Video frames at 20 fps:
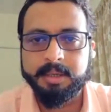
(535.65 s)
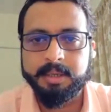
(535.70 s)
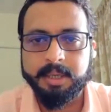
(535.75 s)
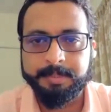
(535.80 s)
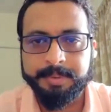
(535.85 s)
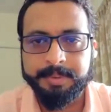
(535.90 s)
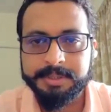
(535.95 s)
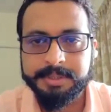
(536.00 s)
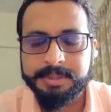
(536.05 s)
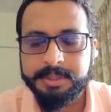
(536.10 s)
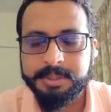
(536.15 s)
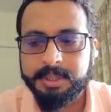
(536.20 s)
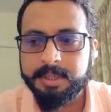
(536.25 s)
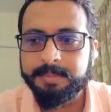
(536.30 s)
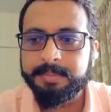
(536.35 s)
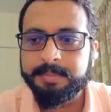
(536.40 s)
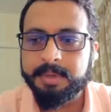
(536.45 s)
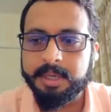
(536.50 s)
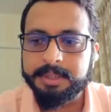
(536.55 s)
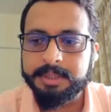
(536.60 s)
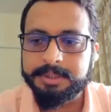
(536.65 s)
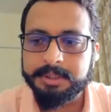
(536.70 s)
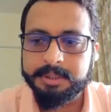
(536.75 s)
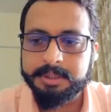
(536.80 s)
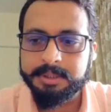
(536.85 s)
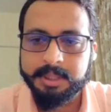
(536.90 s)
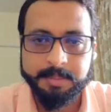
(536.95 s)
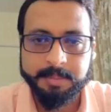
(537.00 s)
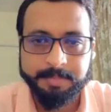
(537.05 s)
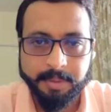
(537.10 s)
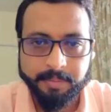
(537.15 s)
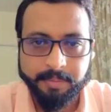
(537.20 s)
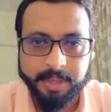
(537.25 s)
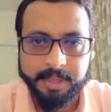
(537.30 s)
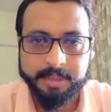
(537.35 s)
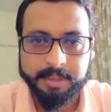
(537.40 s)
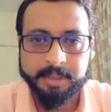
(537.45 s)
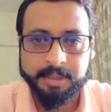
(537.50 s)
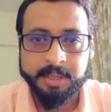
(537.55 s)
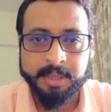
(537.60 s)
Deputy CM Ajit
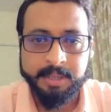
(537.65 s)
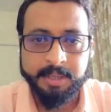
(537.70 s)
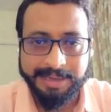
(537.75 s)
Pawar